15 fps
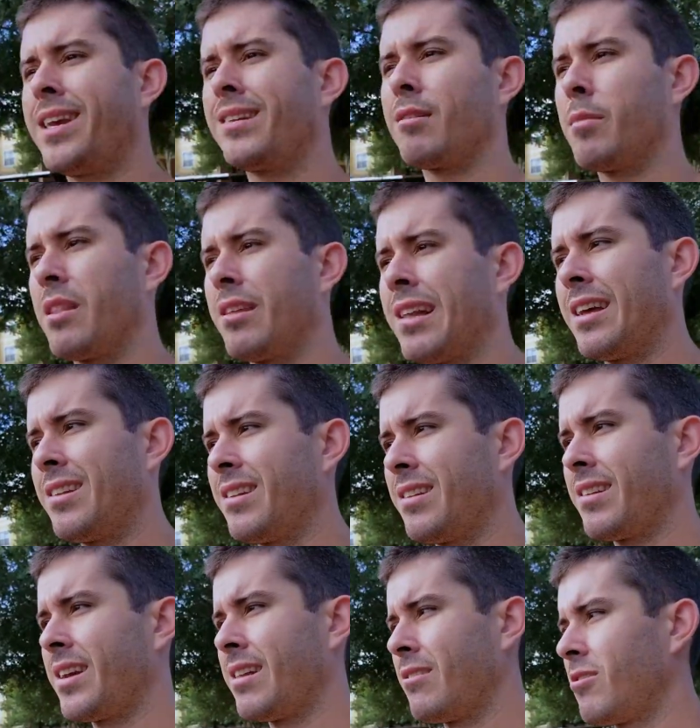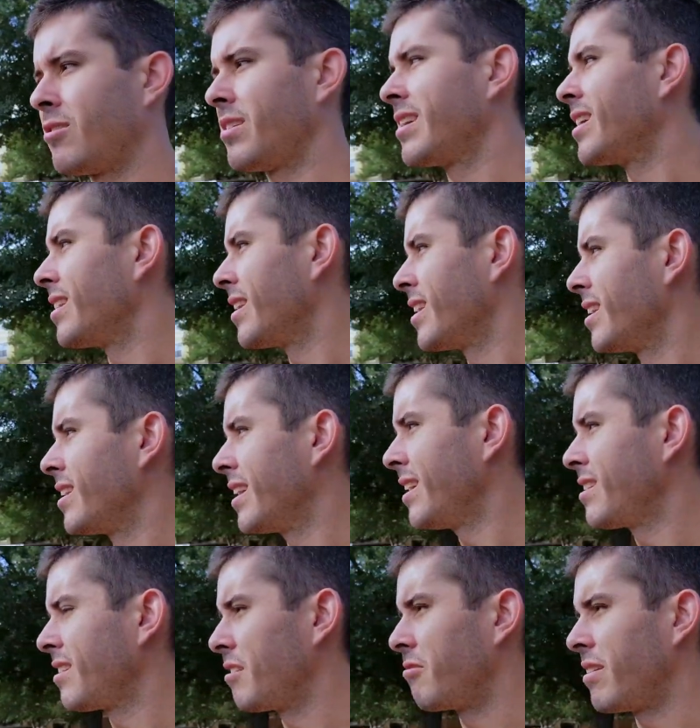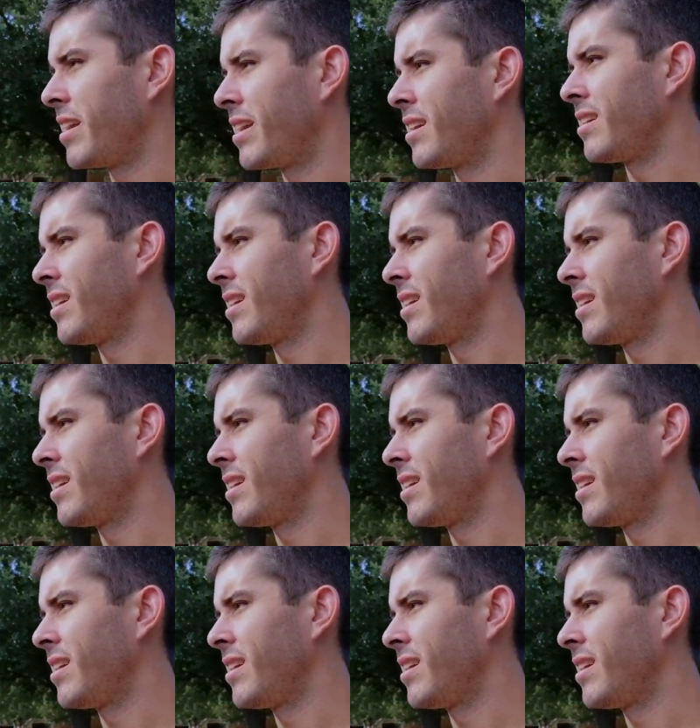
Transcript: some of the lessons I learned and then integrate it.